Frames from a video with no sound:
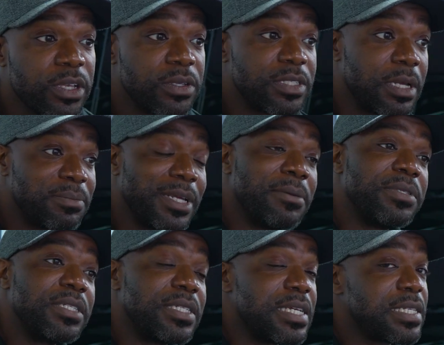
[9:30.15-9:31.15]

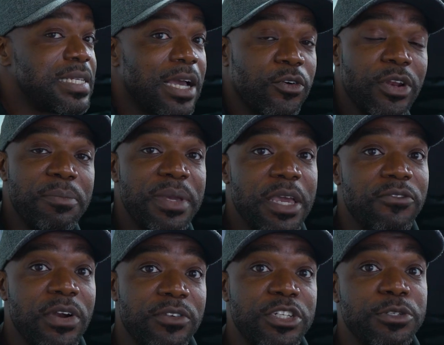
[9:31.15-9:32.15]
Sometimes it's just not going to be a
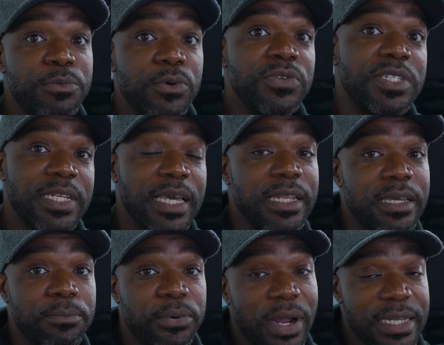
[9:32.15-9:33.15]
very smooth
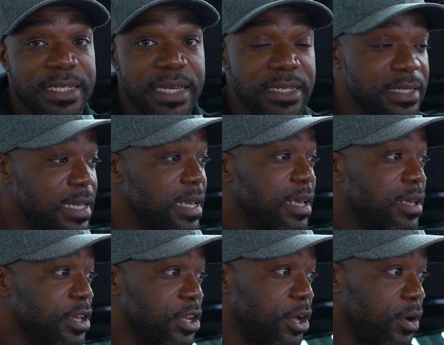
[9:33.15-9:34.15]
sailing process.
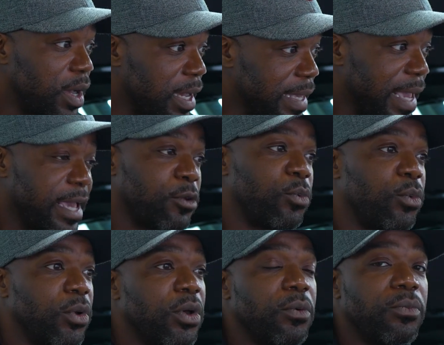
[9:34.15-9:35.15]
Again,
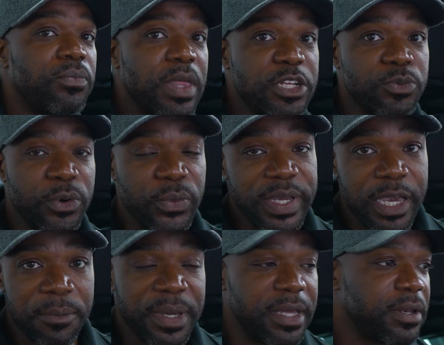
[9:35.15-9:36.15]
that's where we
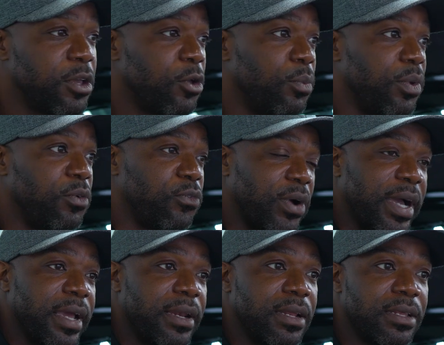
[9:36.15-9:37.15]
come in. We
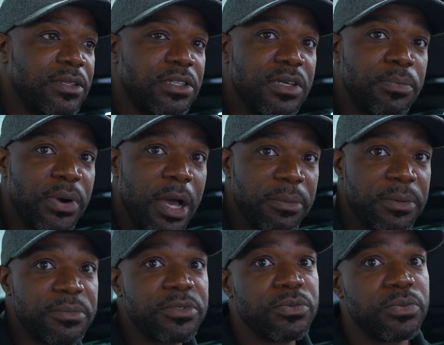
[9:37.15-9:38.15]
find
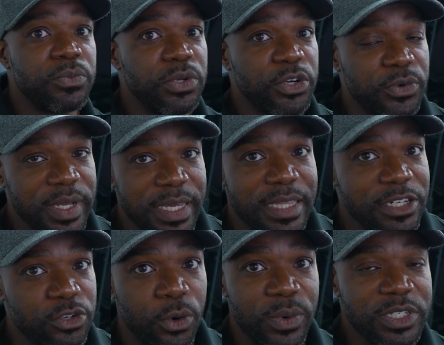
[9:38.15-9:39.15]
problems,
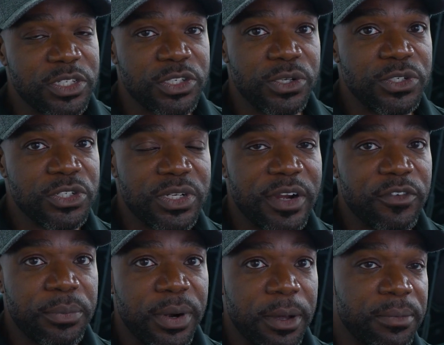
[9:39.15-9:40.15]
there's always a solution to
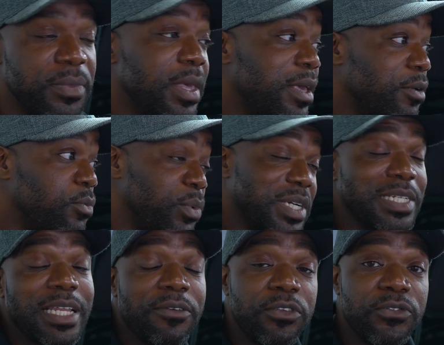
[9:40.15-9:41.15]
every problem. We
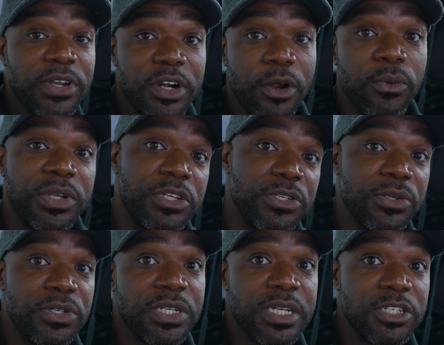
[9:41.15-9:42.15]
just have to figure out what the
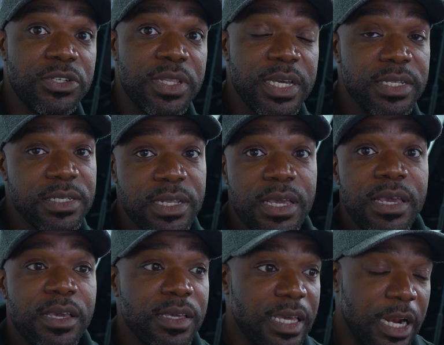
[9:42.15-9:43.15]
solution is to this,
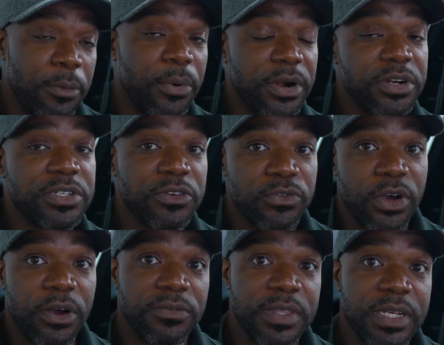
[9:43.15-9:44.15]
get our partners
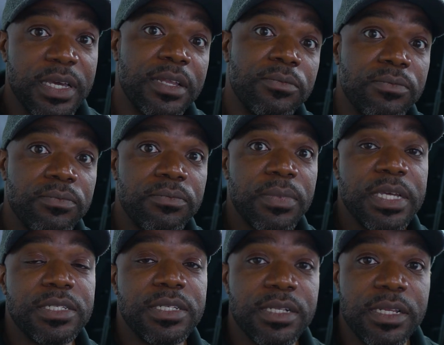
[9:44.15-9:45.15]
involved, and then
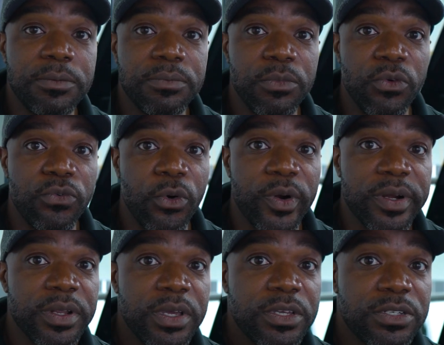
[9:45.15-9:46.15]
basically move forward.
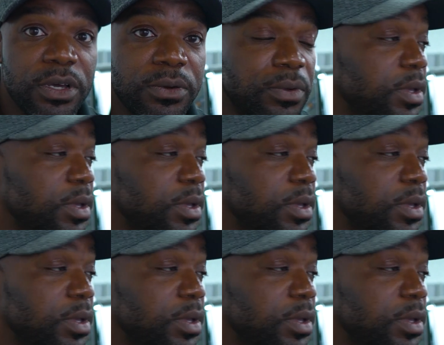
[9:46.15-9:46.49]
So